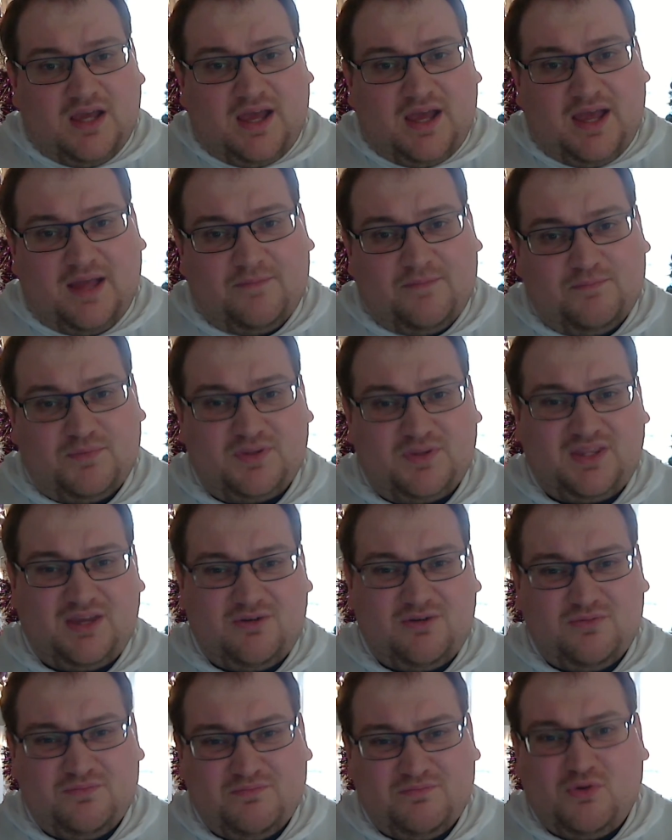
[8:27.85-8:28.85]
But
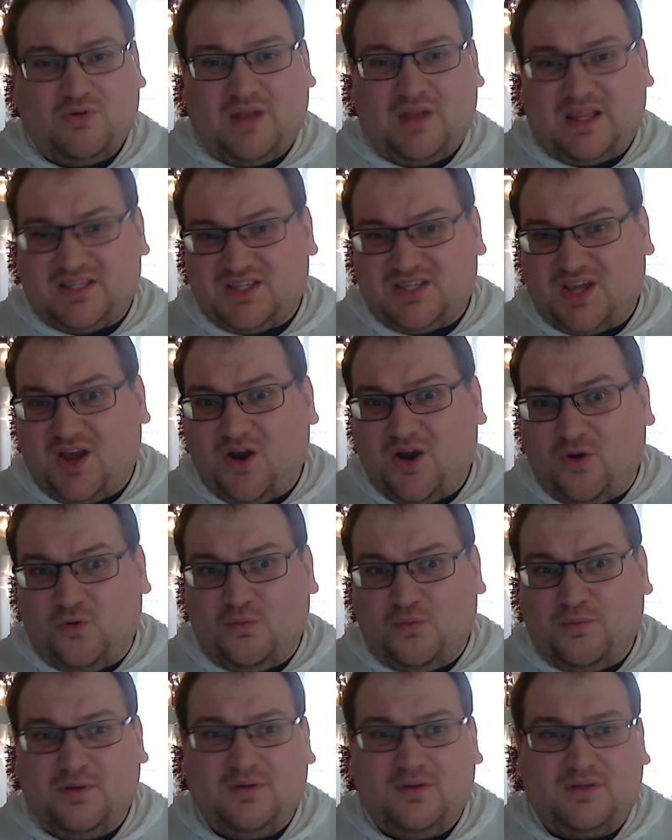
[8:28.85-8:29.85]
they'll more or less
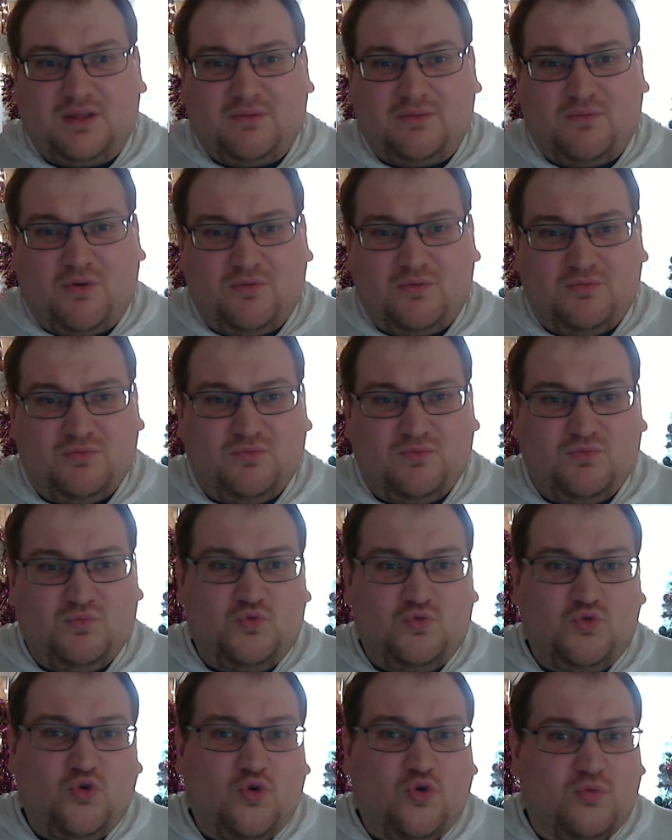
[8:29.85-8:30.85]
cope. They won't
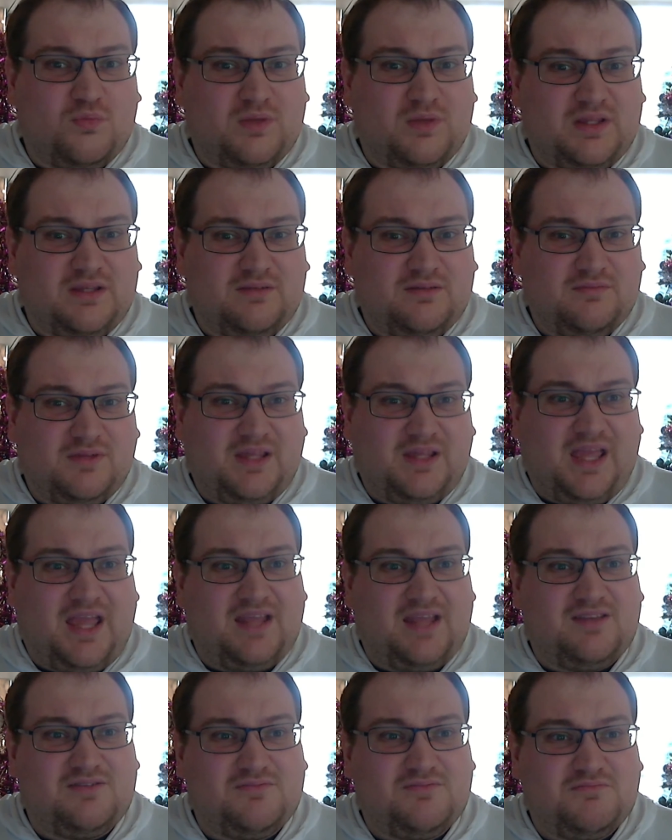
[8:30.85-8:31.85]
normally
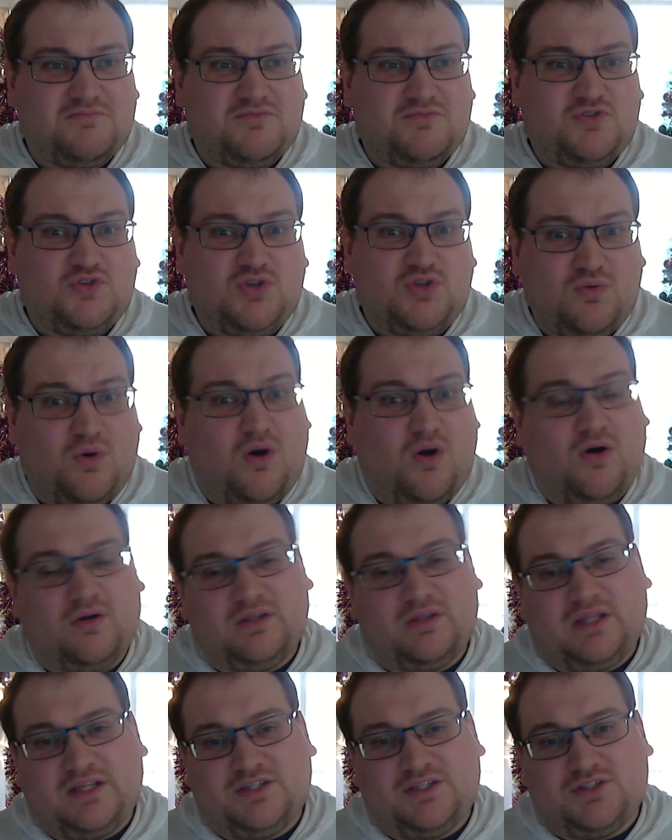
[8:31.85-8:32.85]
get too hot
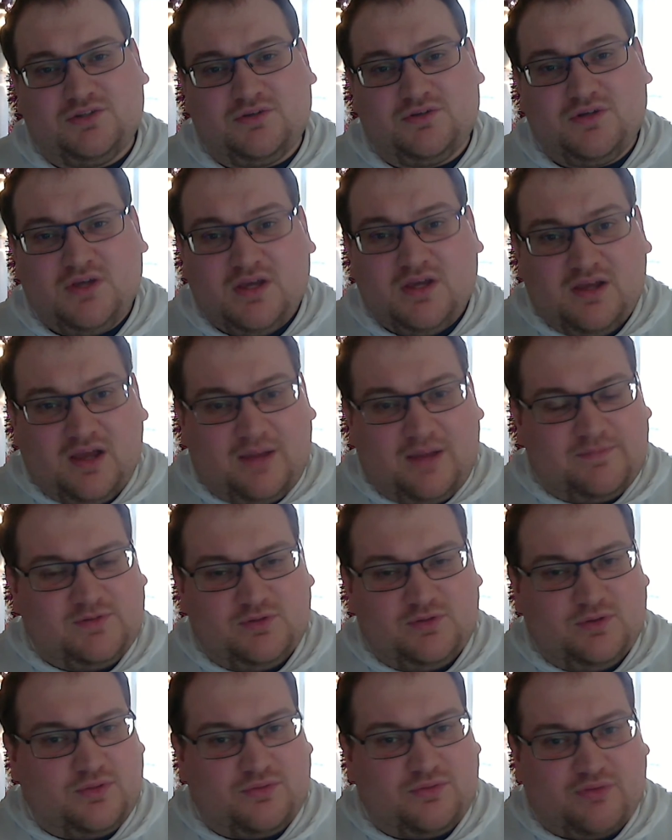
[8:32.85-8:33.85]
unless you're
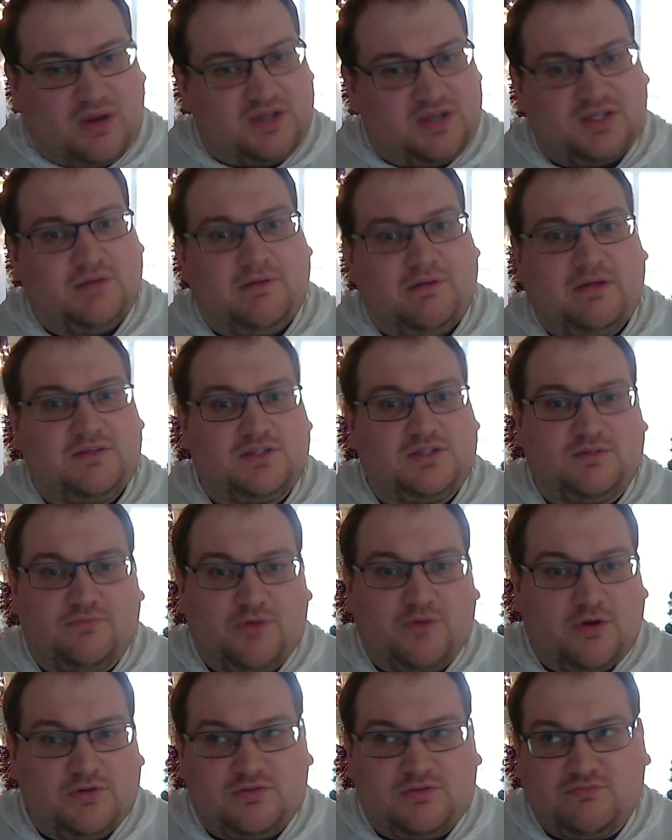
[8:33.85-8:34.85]
absolutely thrashing it around some
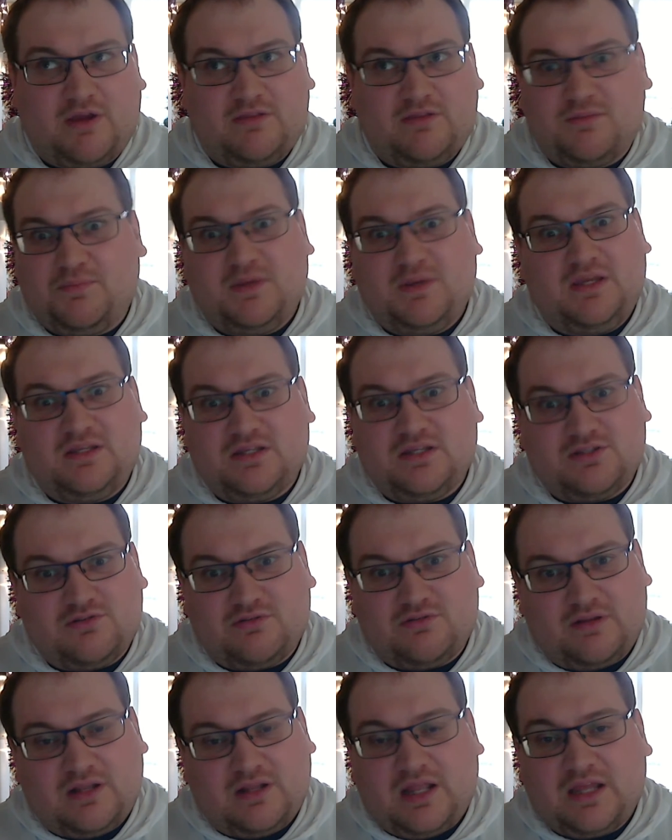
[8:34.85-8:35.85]
roads around the Peak
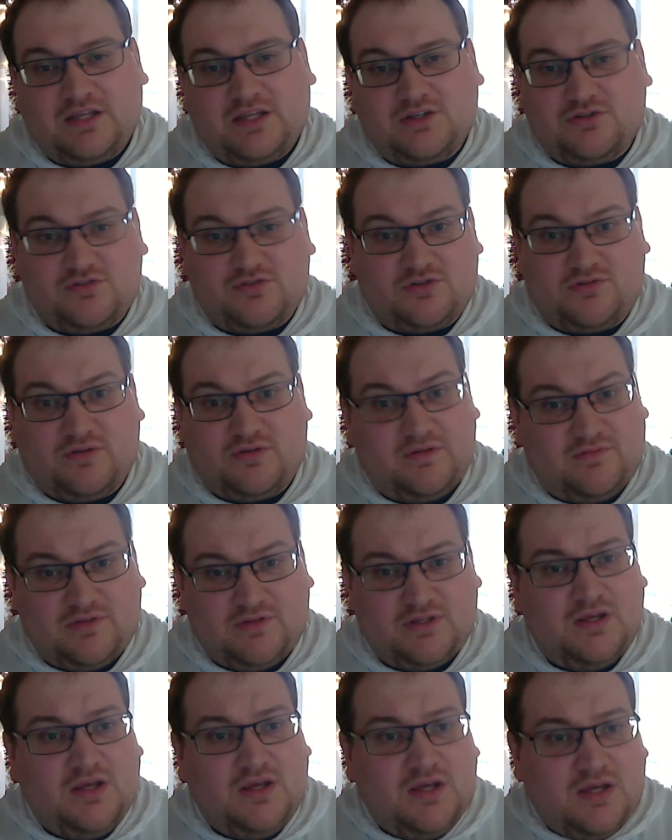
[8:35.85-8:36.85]
District, around the Lake District, or
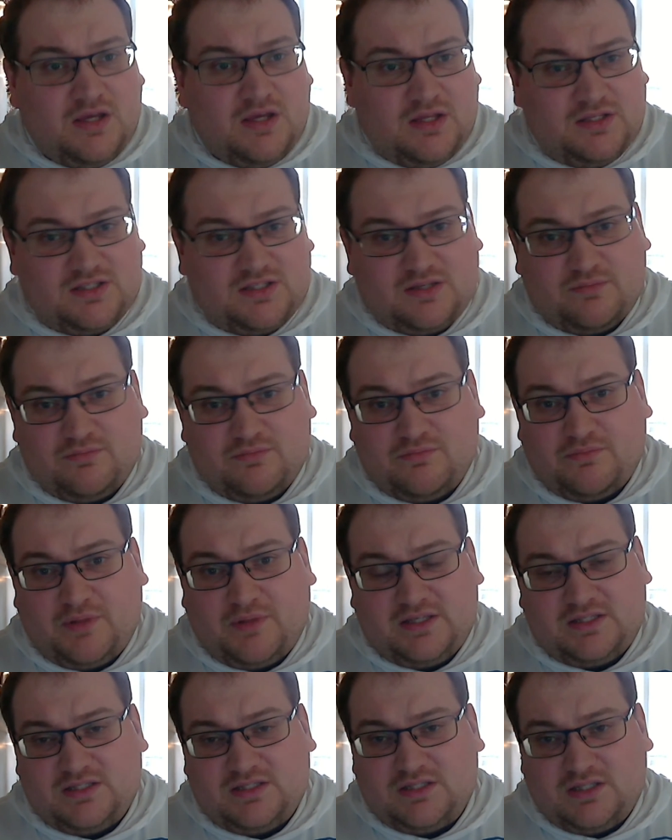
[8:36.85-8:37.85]
even in some
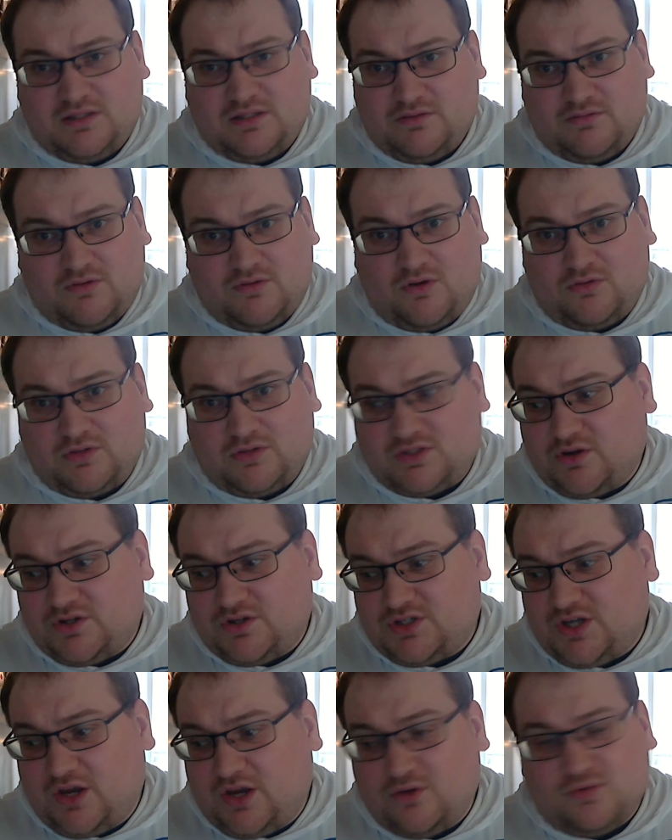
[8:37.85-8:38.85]
places on the
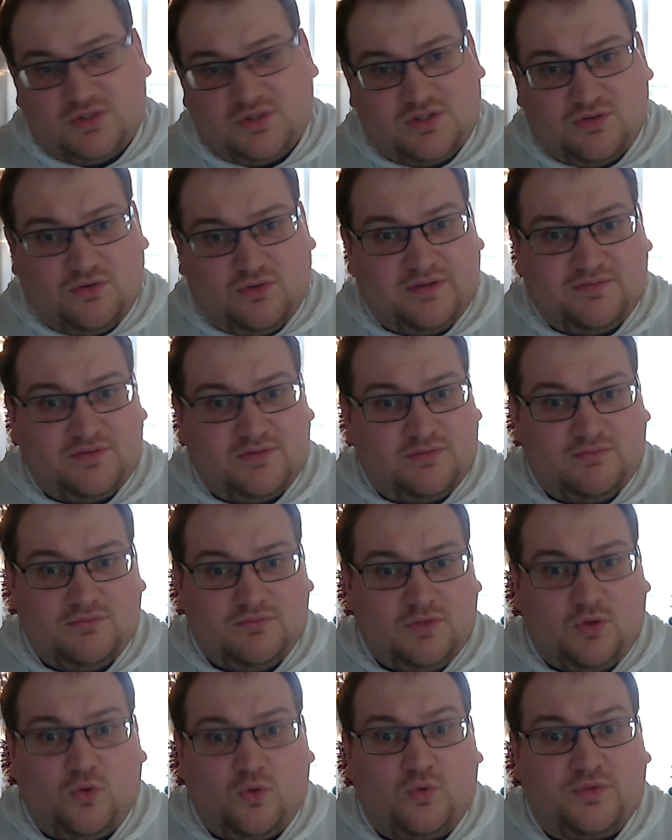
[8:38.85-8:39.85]
Scottish coast or even
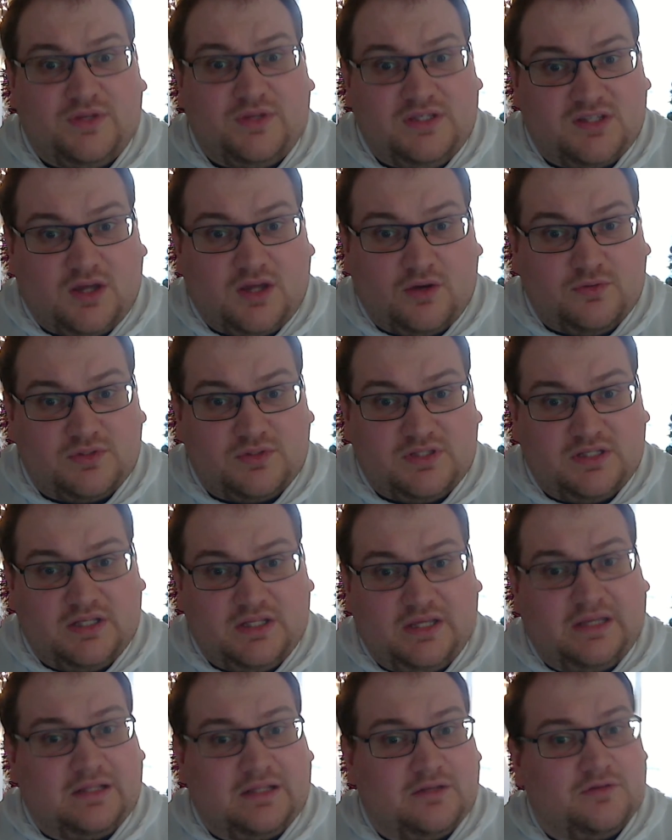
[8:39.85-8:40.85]
the North East coast in
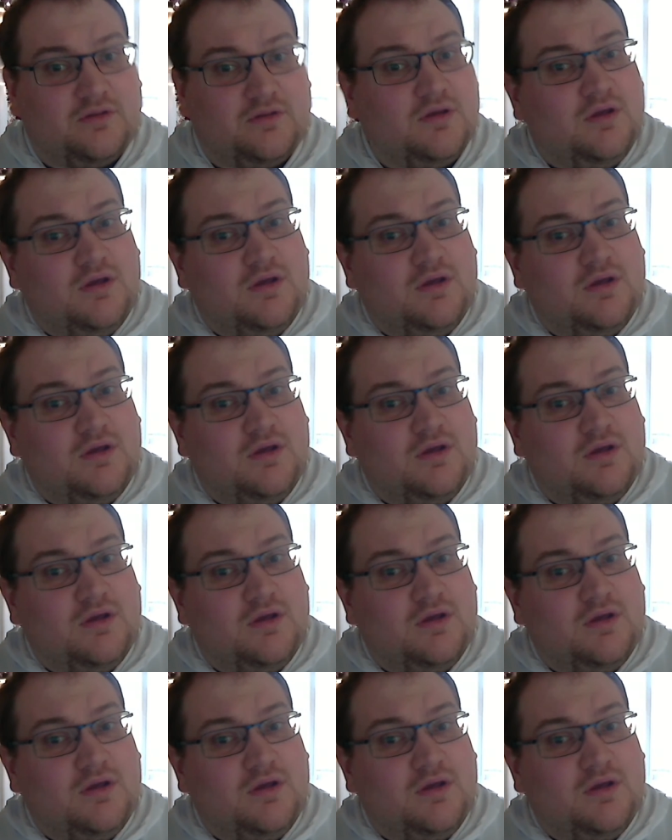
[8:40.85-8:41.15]
England.